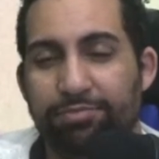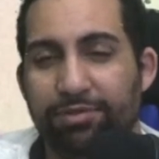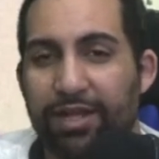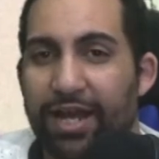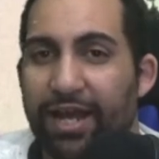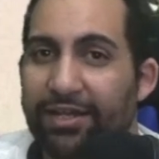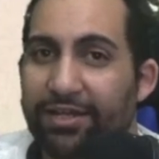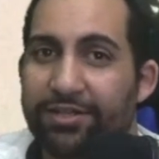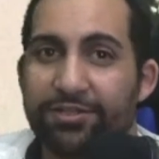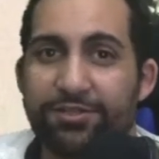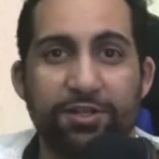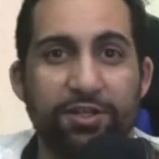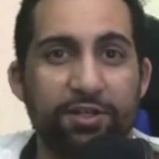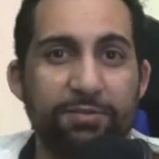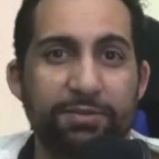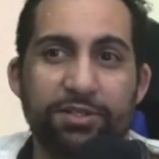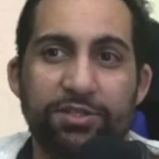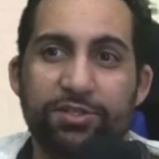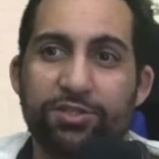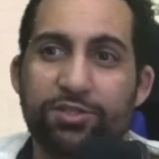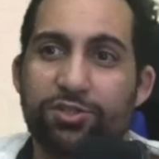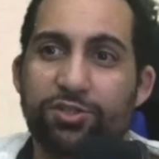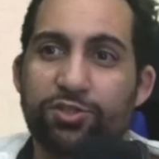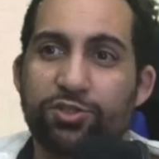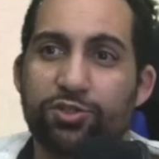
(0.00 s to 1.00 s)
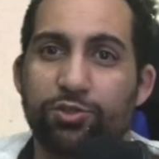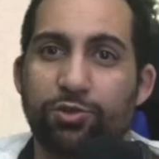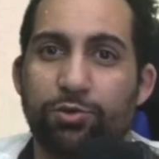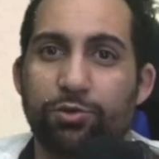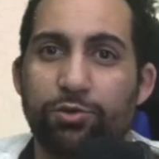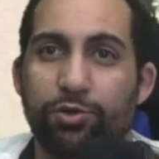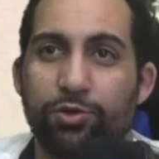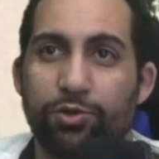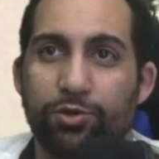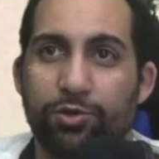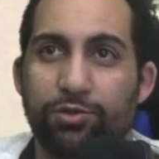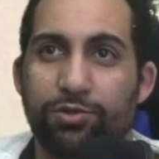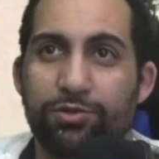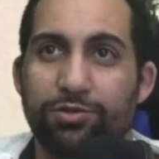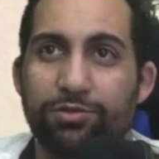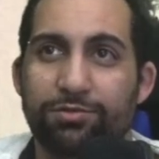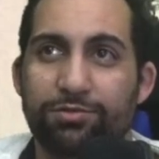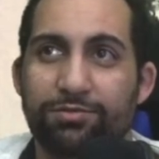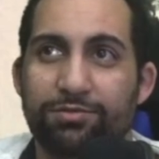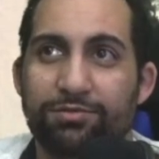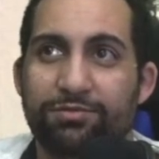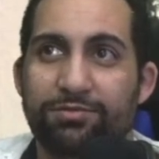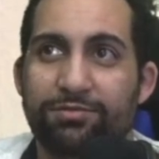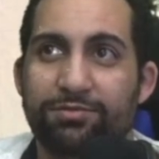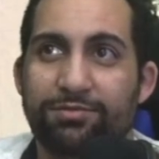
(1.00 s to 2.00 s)
Black is gonna be so good.
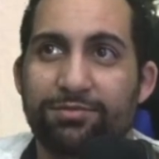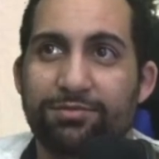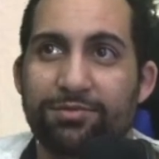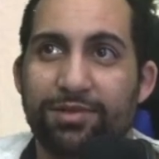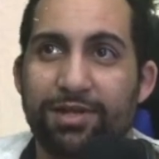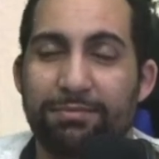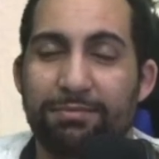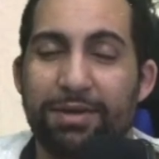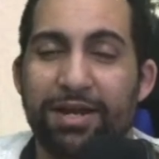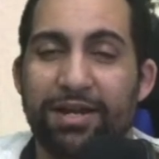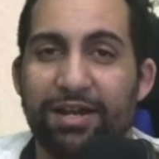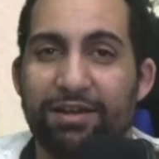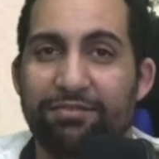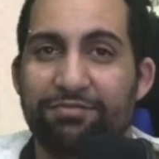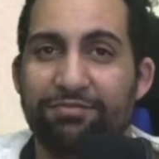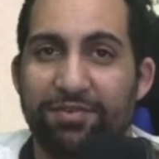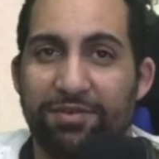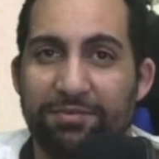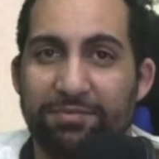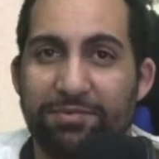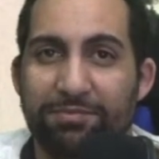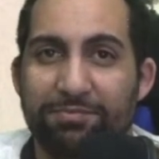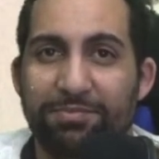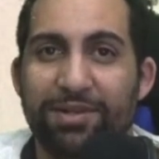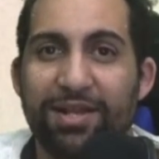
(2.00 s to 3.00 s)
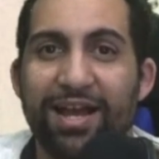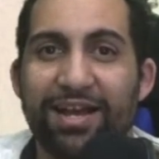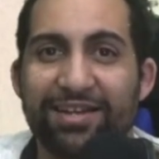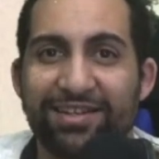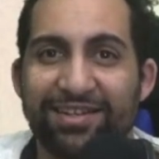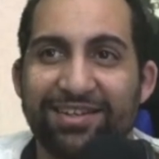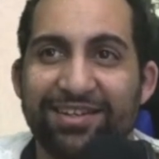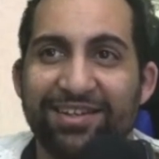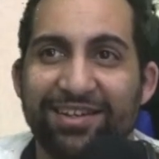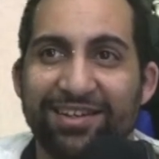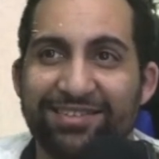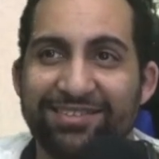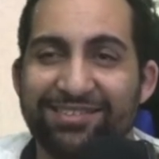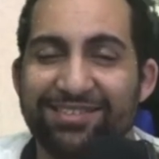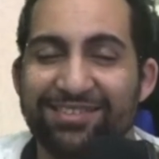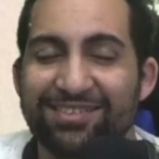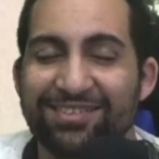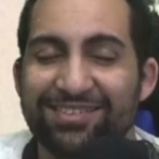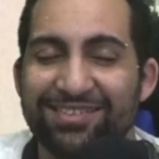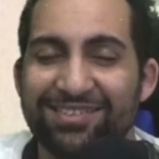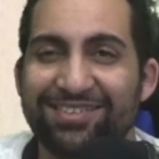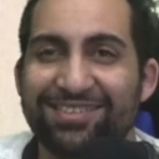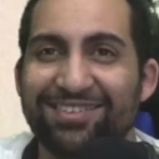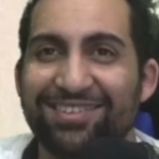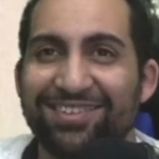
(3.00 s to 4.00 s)
I might have fun with black again.